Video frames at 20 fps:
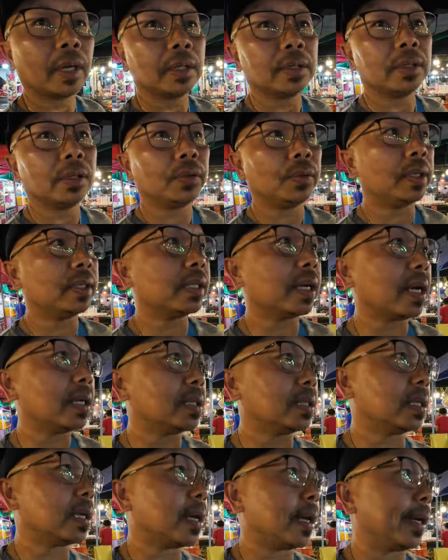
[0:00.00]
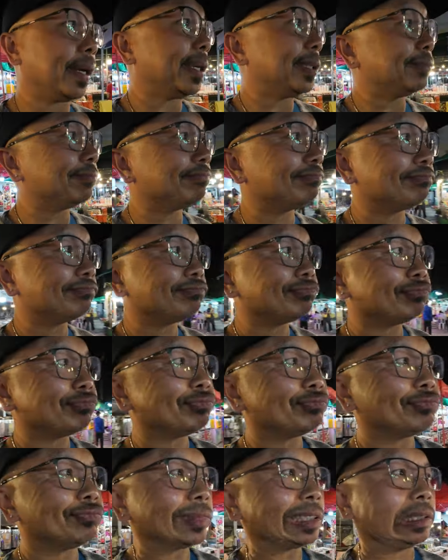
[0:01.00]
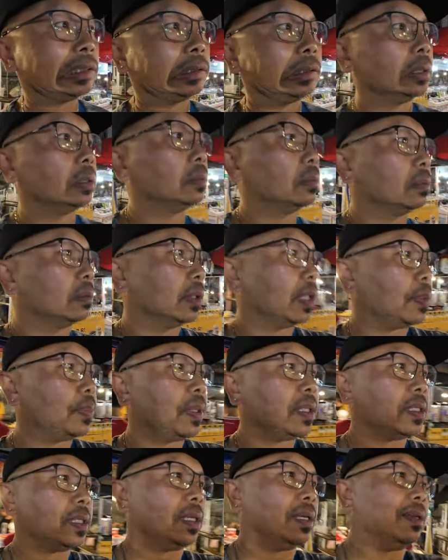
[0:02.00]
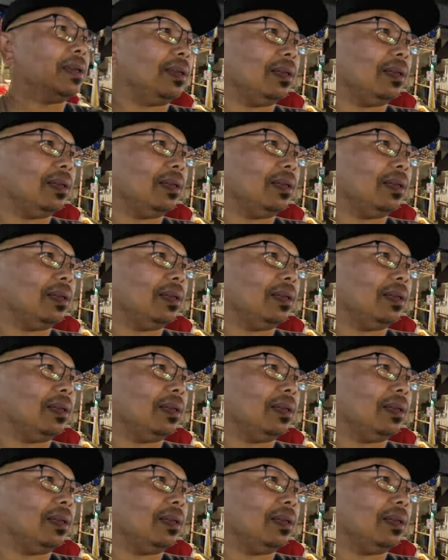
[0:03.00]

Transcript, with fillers: To which I say, they're busy.